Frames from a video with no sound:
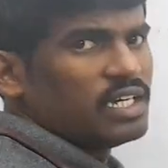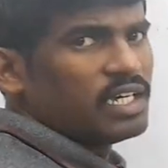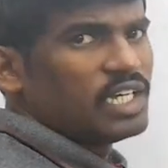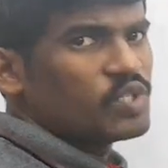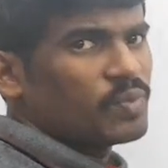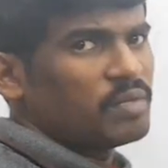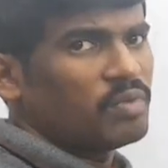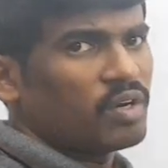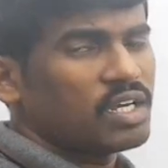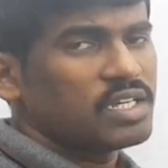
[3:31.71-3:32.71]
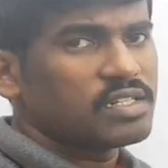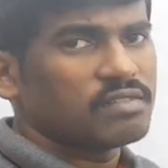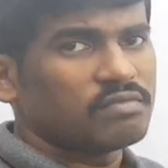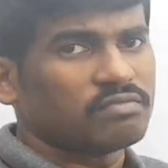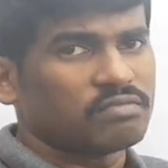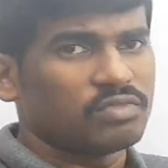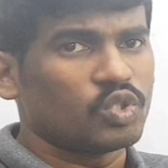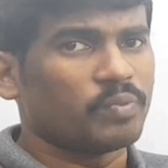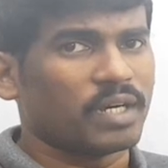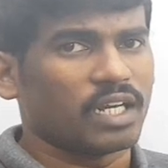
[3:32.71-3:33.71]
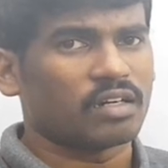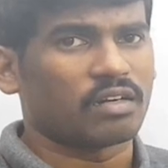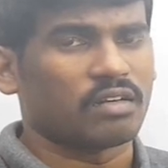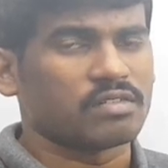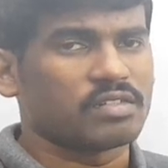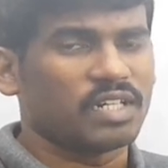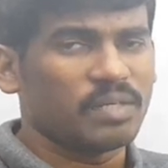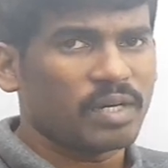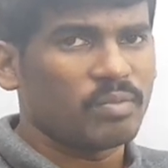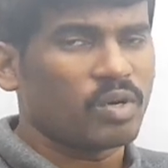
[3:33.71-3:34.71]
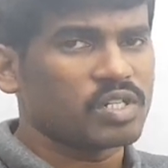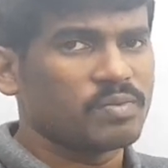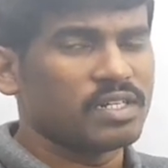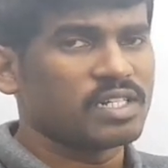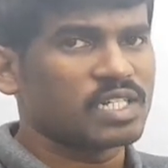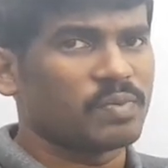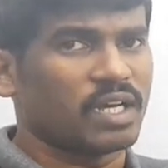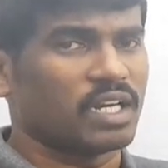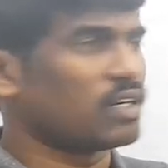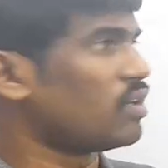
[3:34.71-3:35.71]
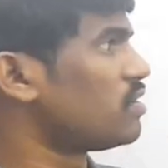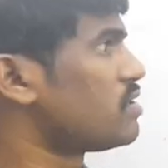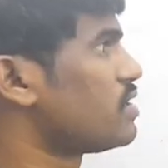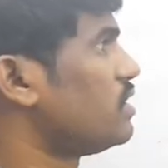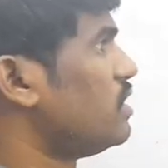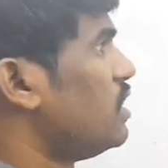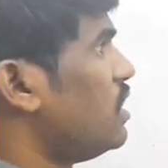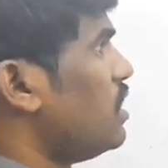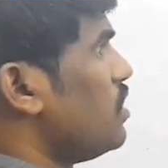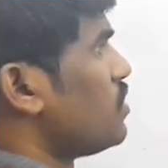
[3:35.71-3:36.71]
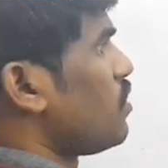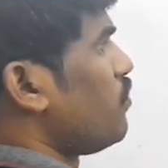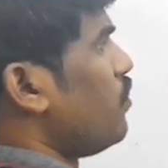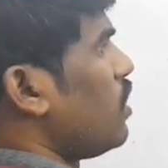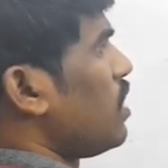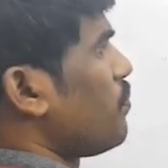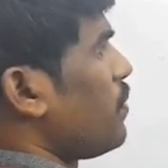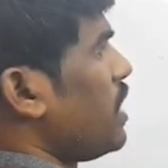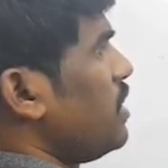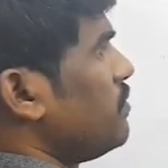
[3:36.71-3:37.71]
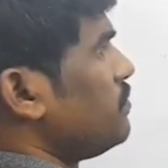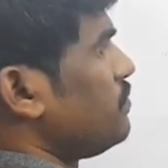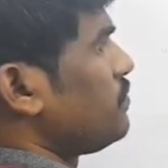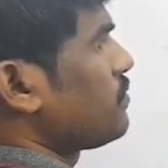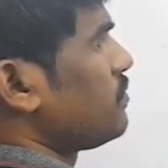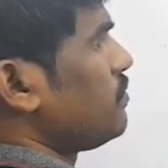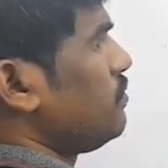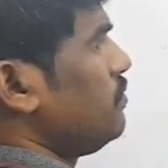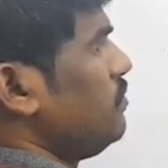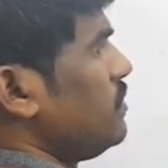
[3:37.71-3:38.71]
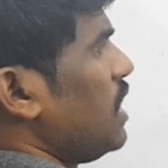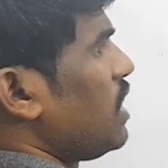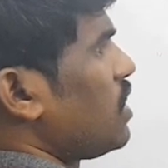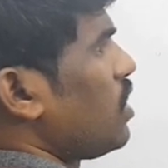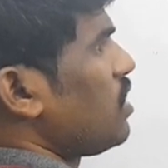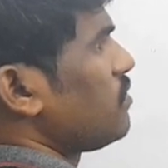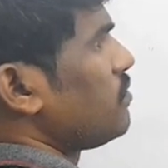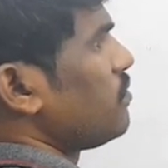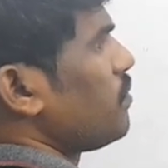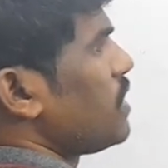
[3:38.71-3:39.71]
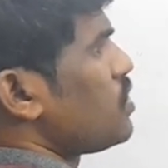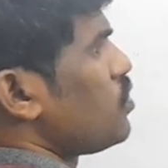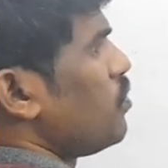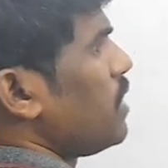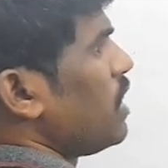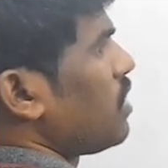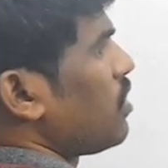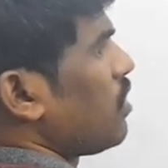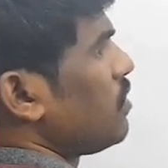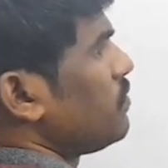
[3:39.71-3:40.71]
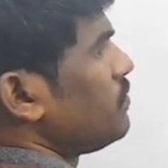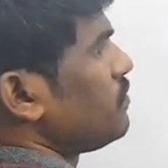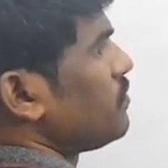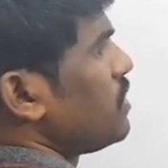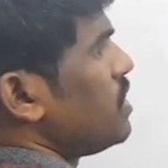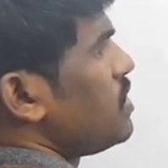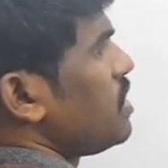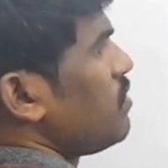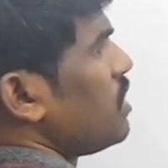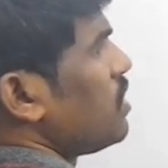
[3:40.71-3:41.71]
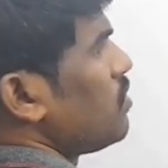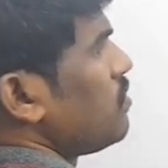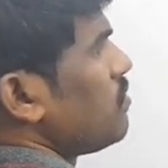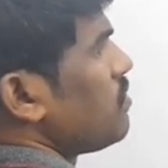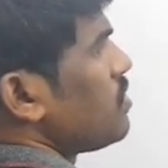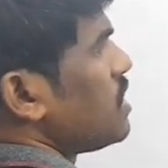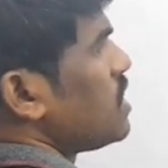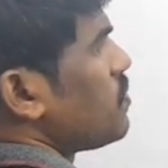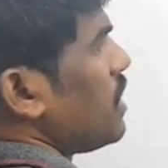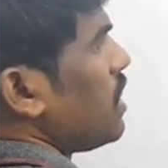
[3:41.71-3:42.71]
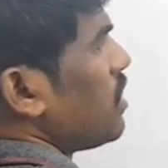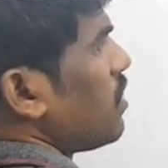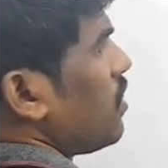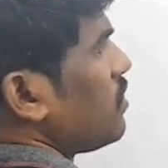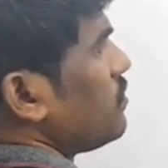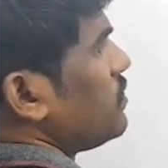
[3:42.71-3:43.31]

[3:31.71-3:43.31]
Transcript: Each pi bond is 2 pi electrons. 3 pi bonds means 6 pi electrons. So 4n pi electron plus 2 pi electron is equal to 6 pi electron.